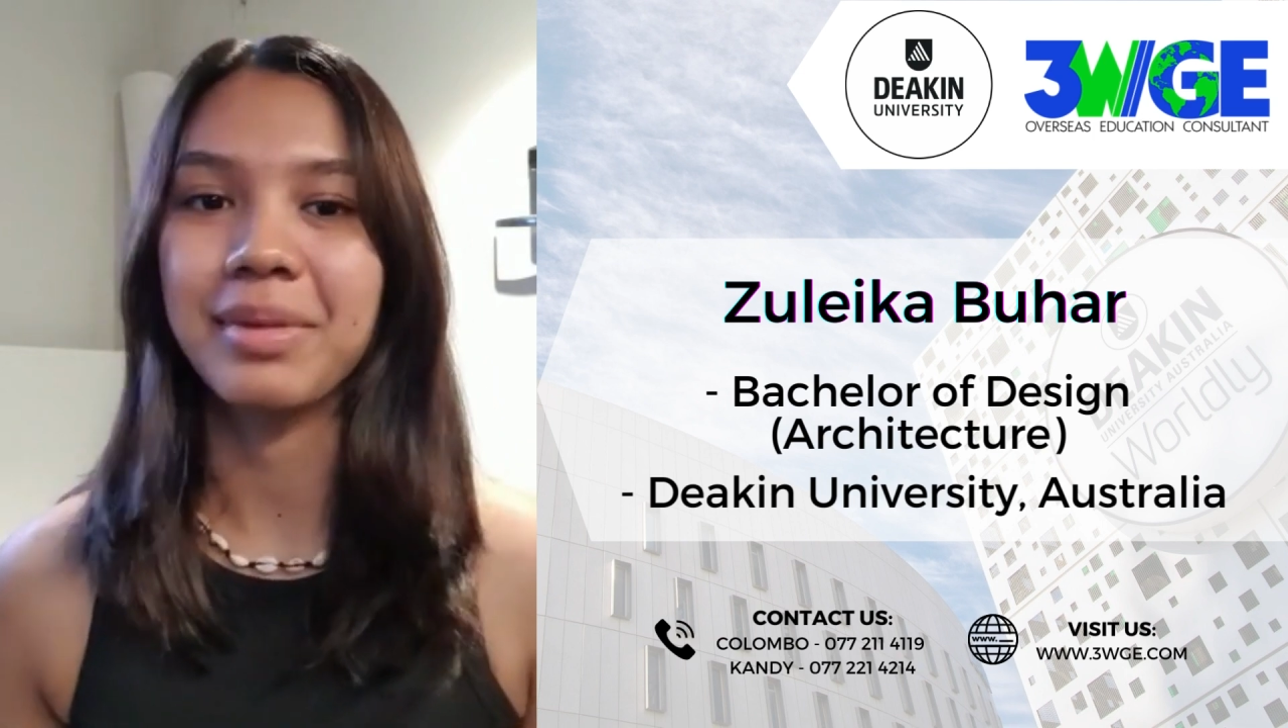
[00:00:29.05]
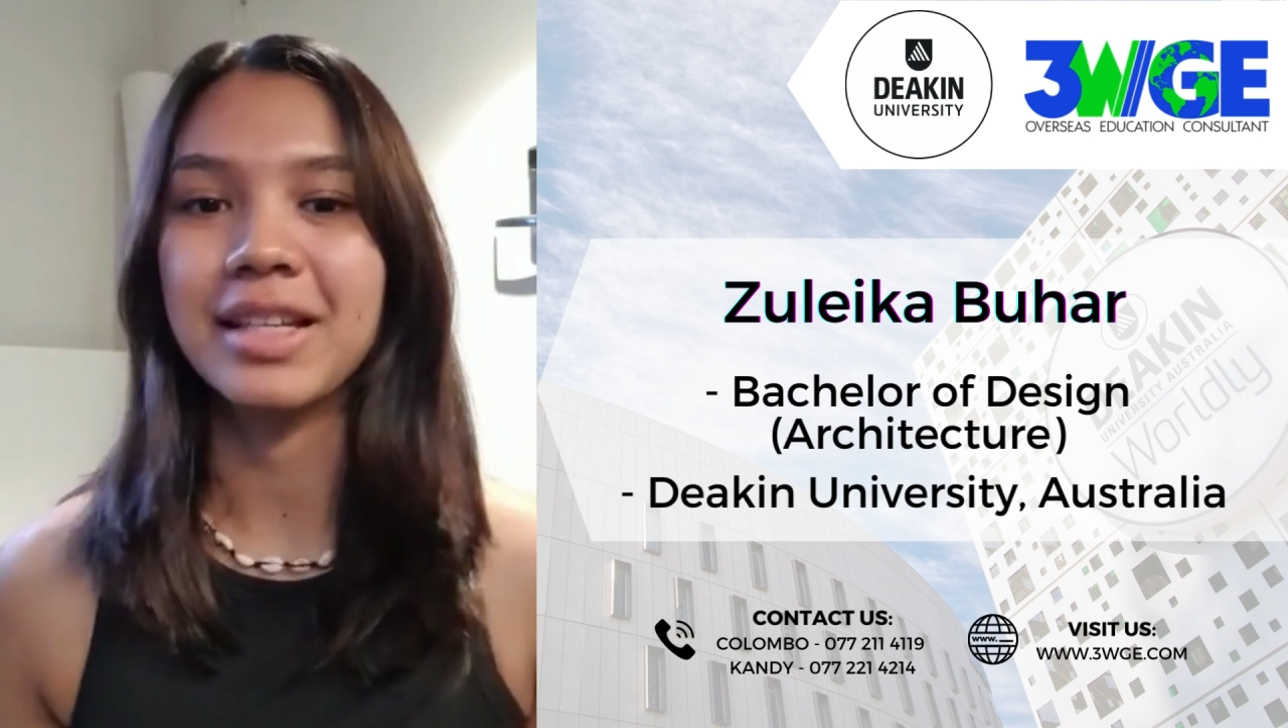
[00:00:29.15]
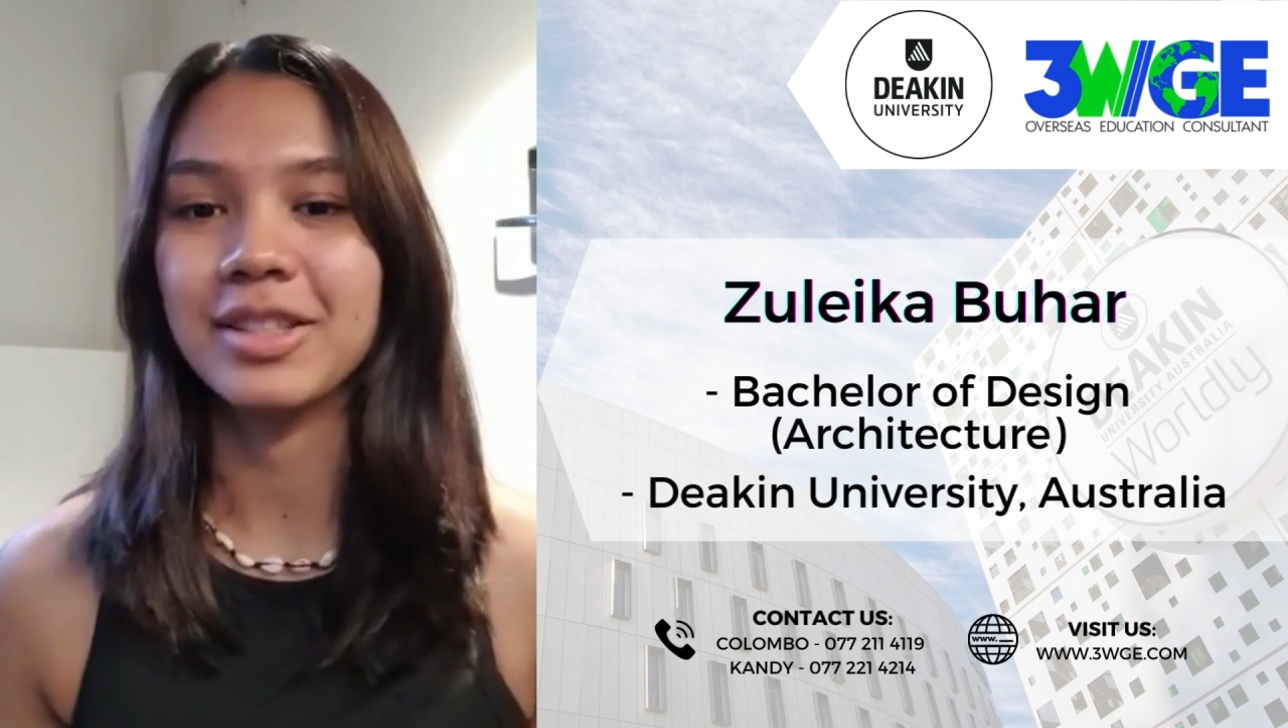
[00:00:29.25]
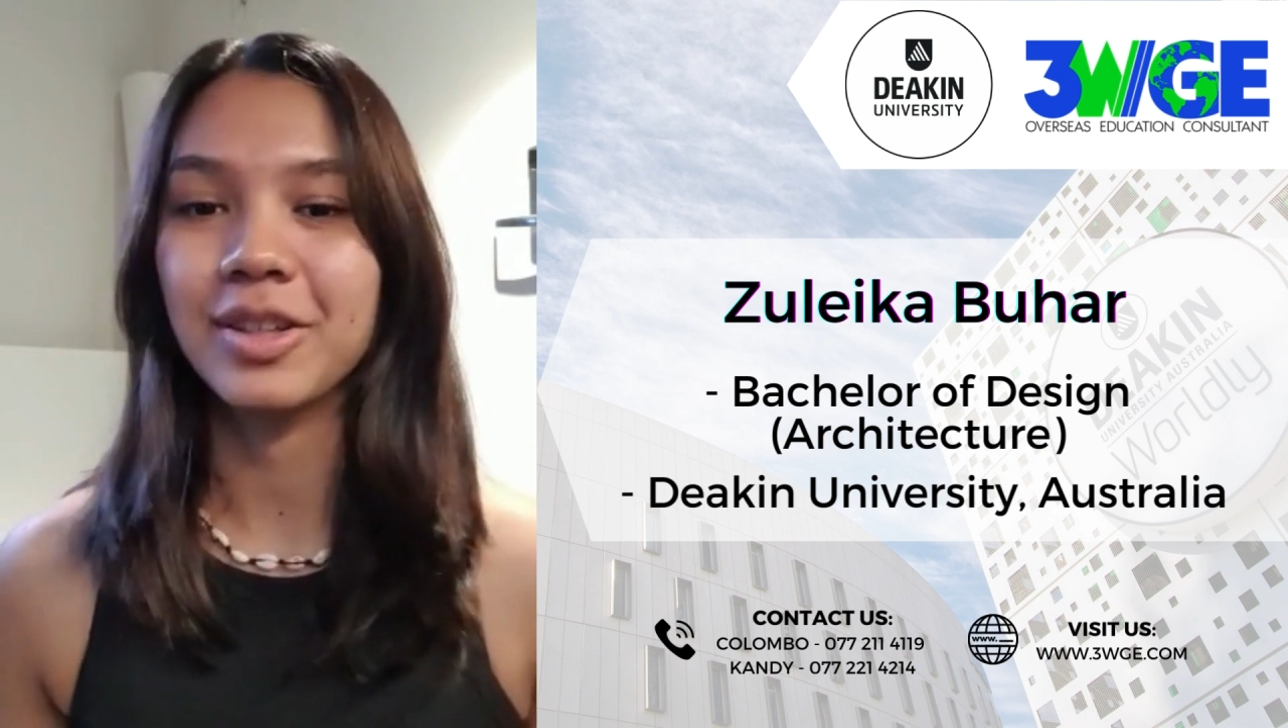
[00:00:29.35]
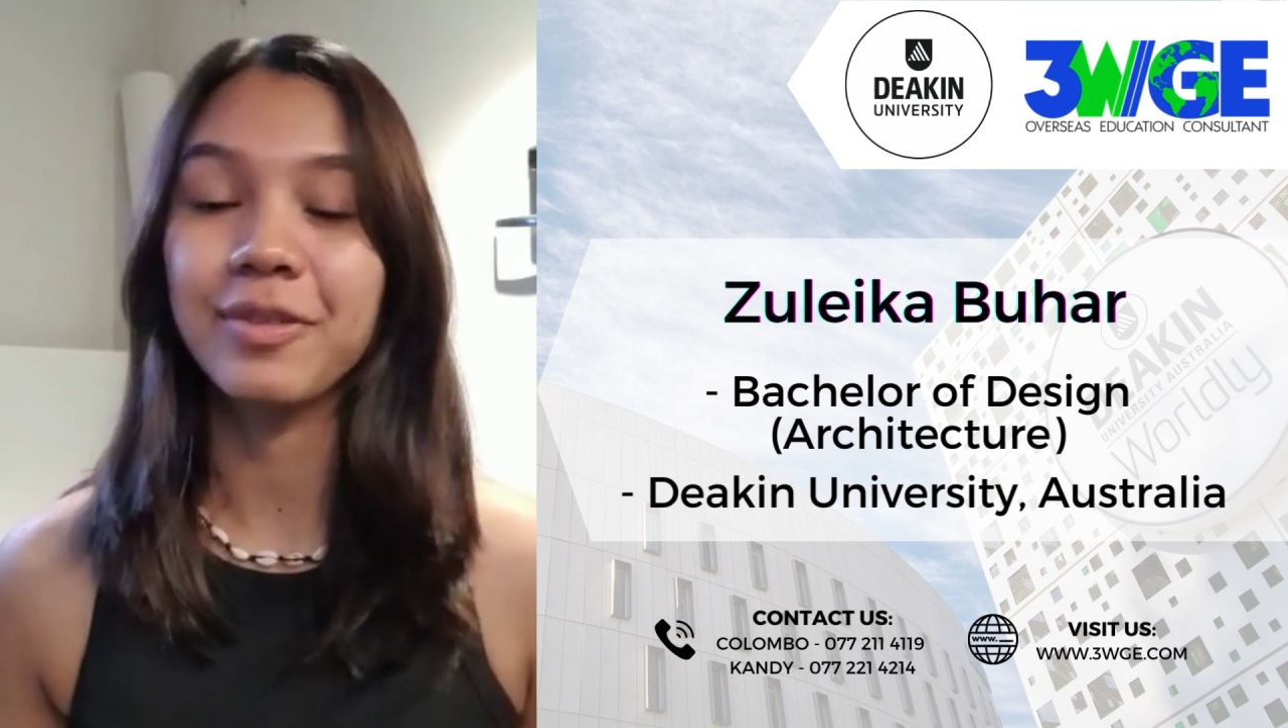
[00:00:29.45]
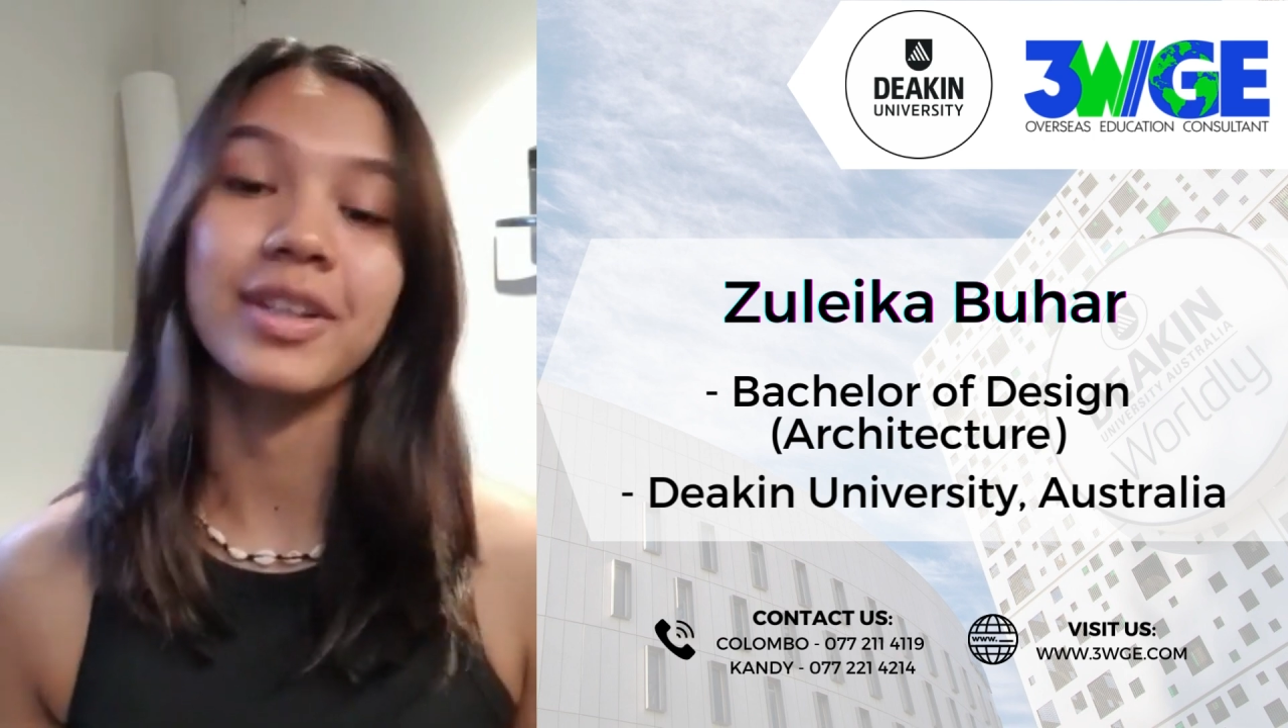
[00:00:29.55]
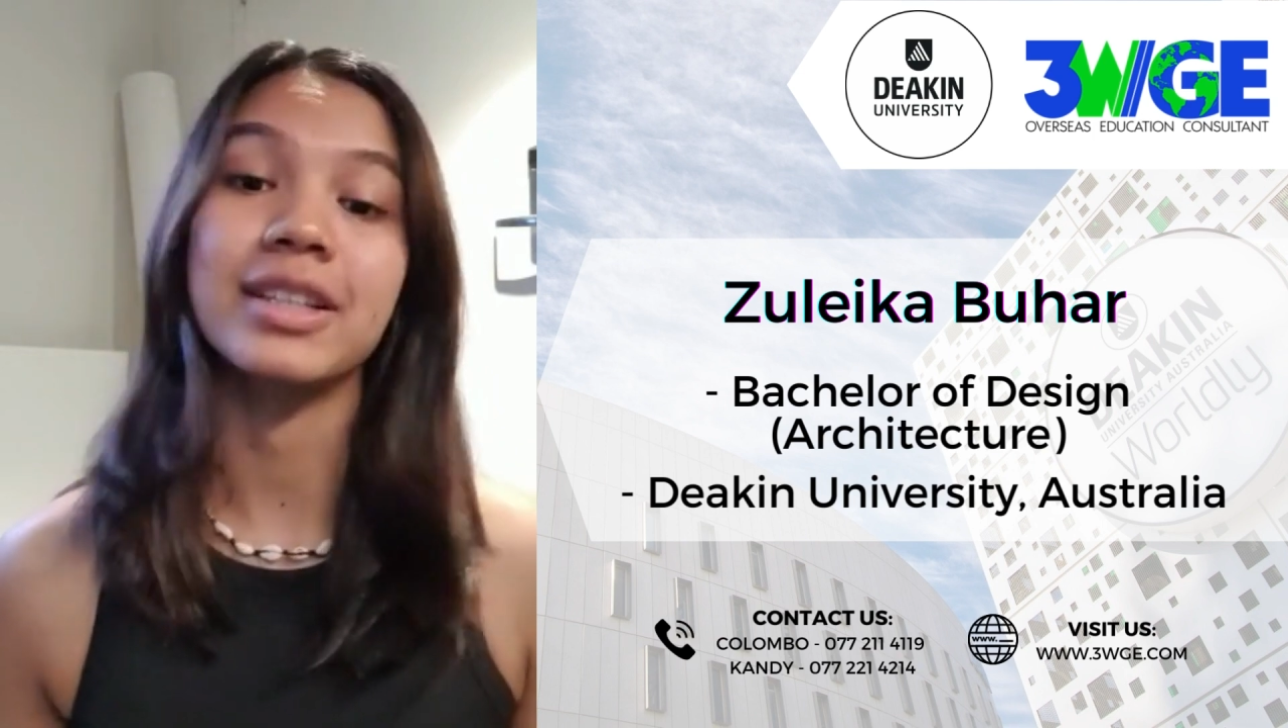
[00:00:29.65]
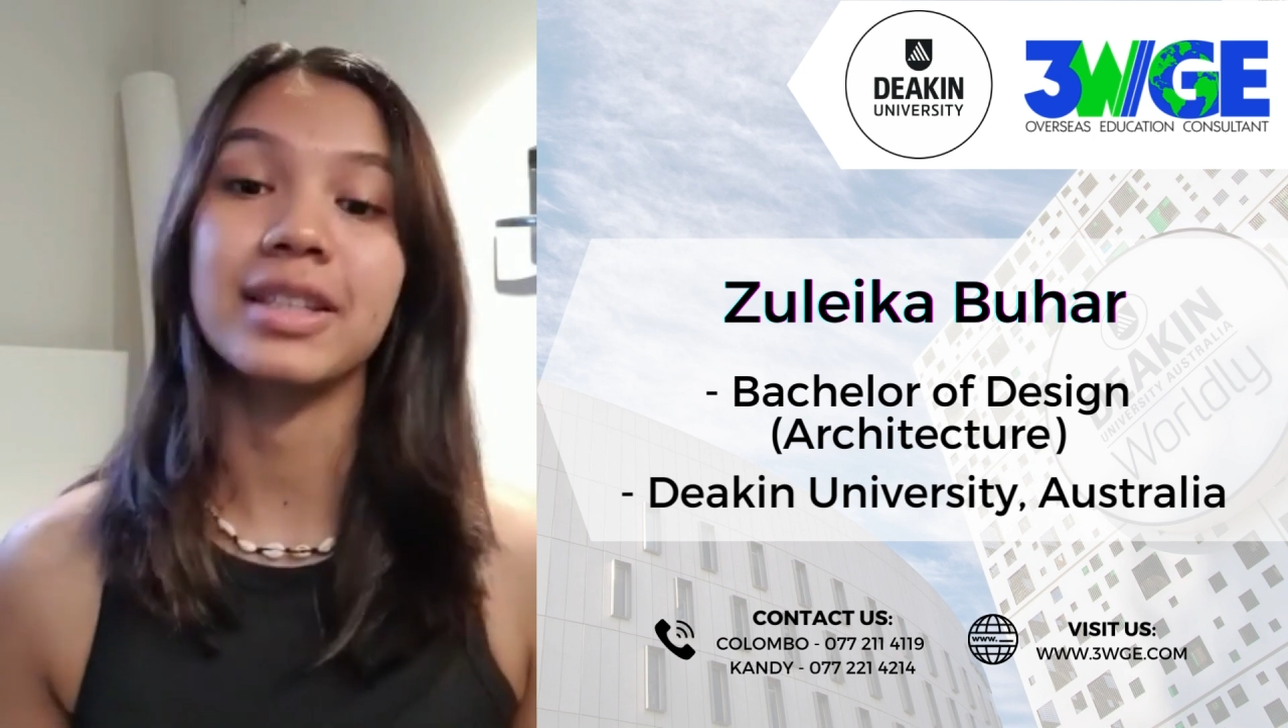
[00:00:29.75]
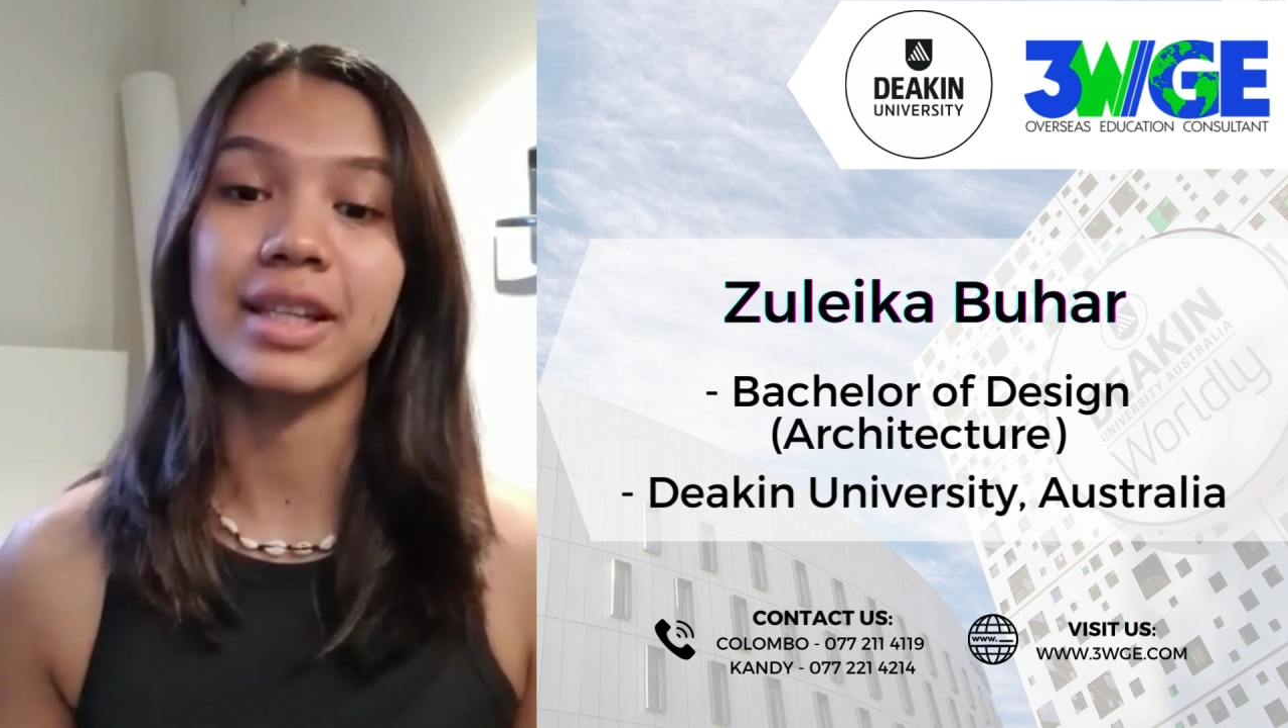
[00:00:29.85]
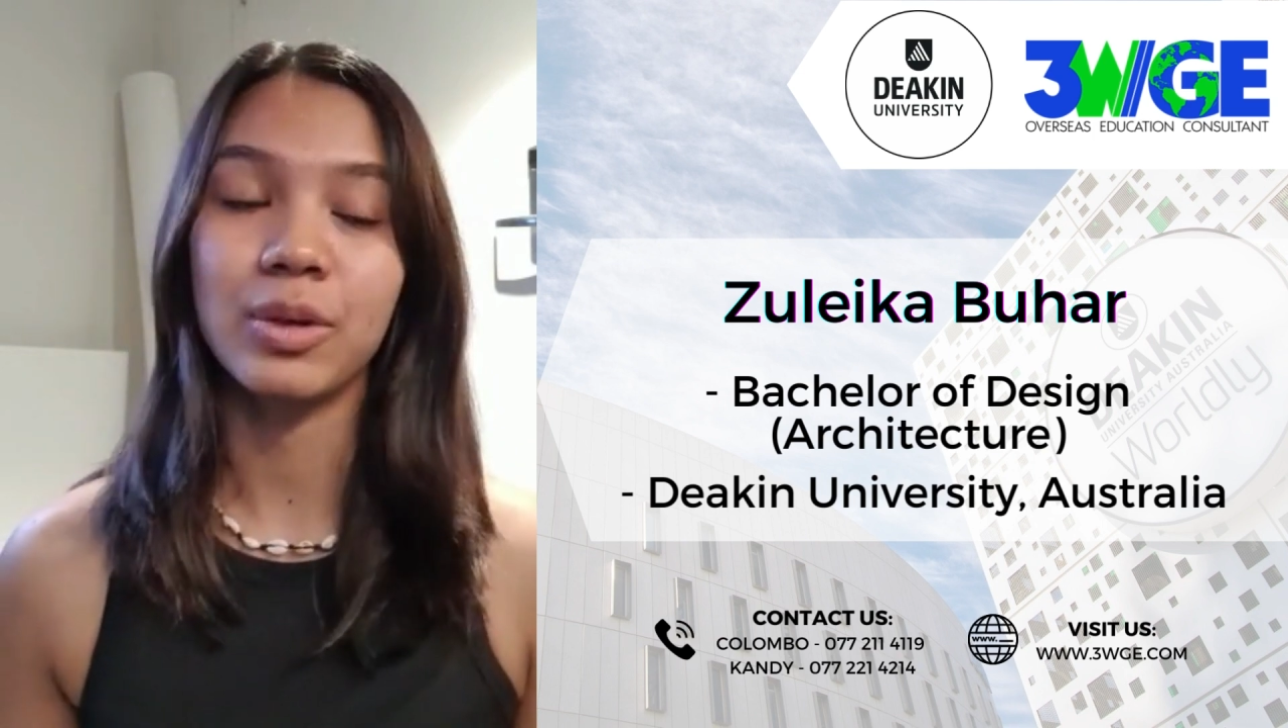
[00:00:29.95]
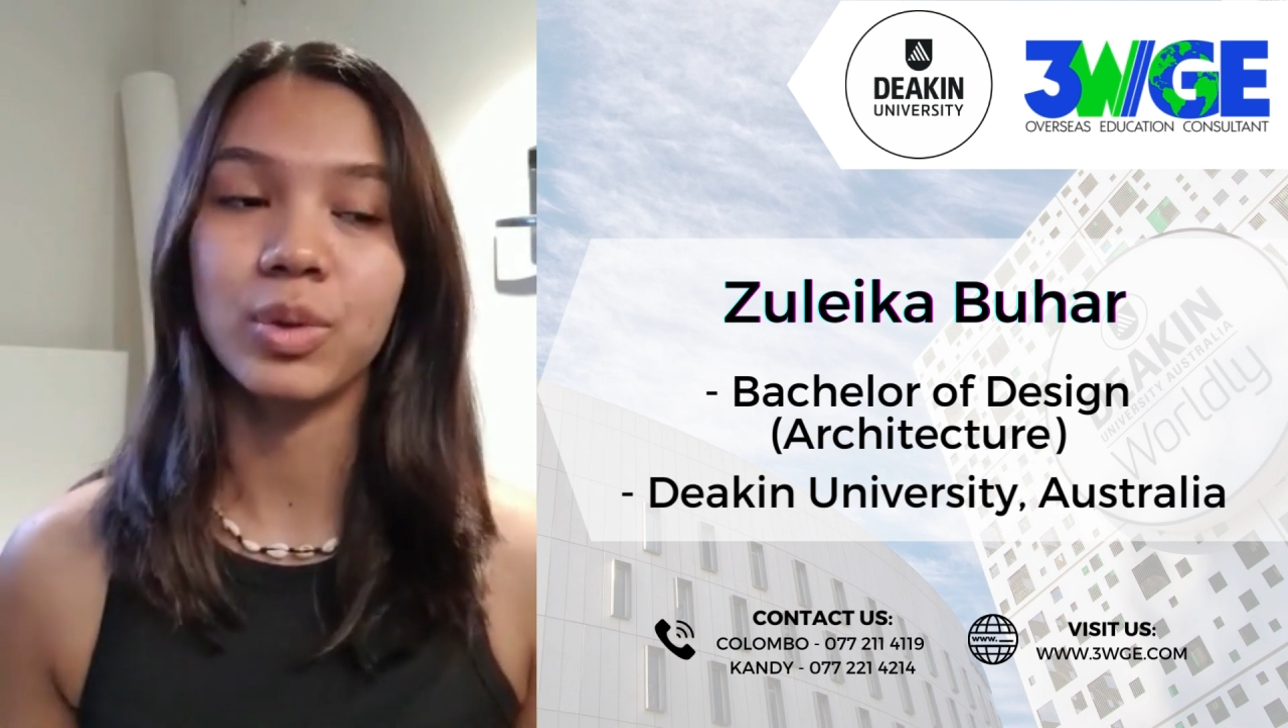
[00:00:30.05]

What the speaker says: best university